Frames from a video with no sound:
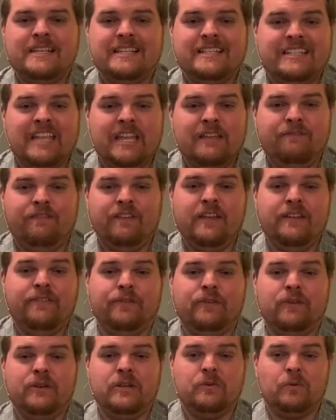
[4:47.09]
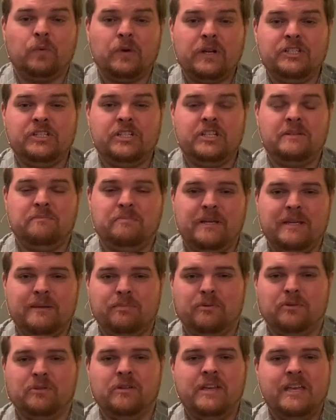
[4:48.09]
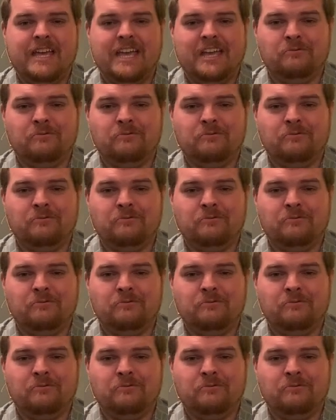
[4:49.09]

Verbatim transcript: Stay faithful in reaching people